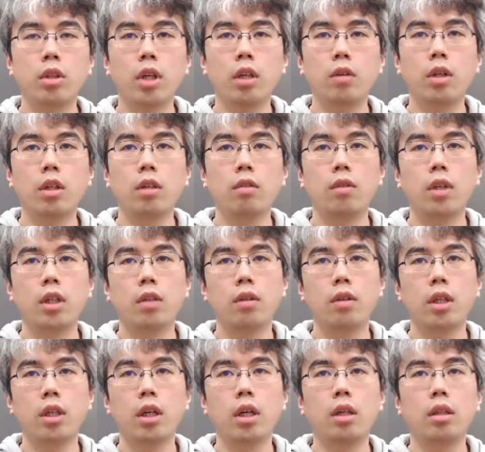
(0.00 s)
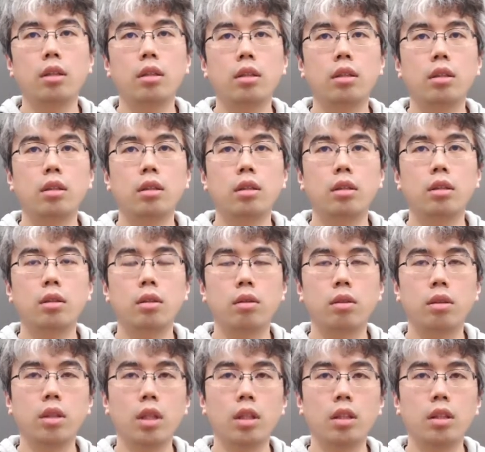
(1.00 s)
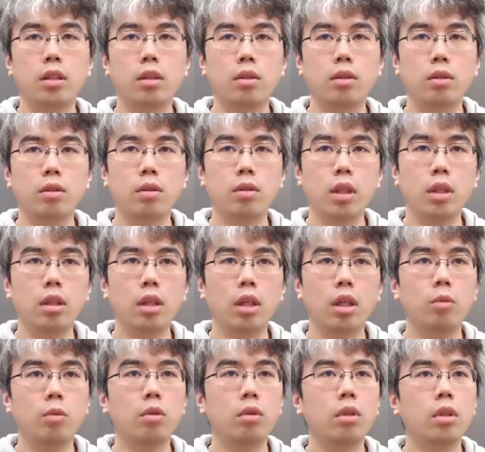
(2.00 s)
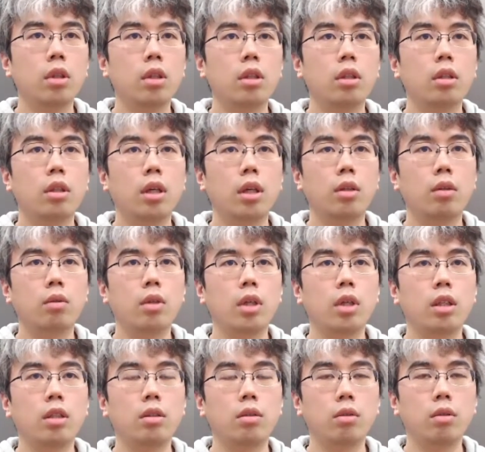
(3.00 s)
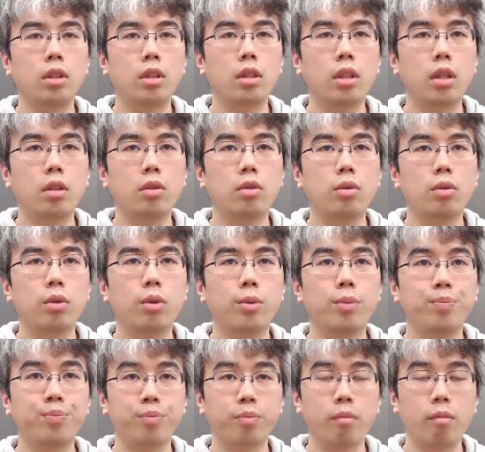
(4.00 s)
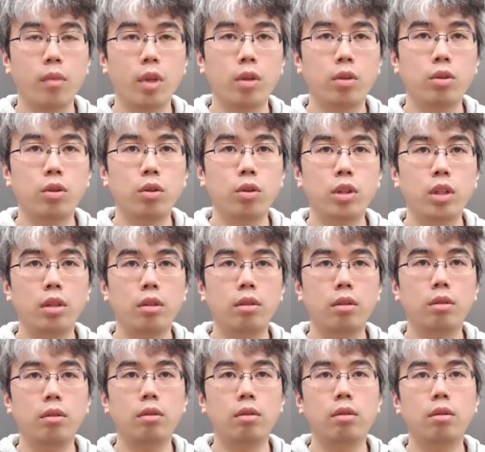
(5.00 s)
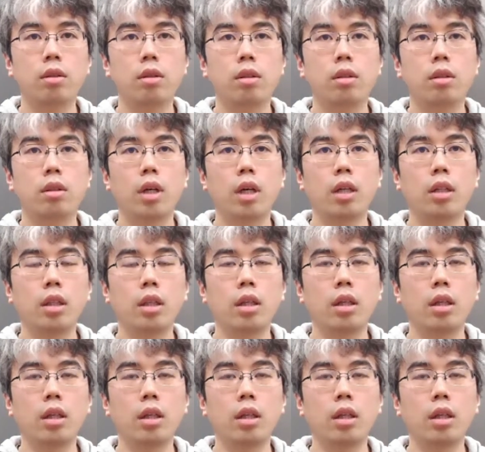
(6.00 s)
This is a common problem for us who run thousands of Redis instance clusters.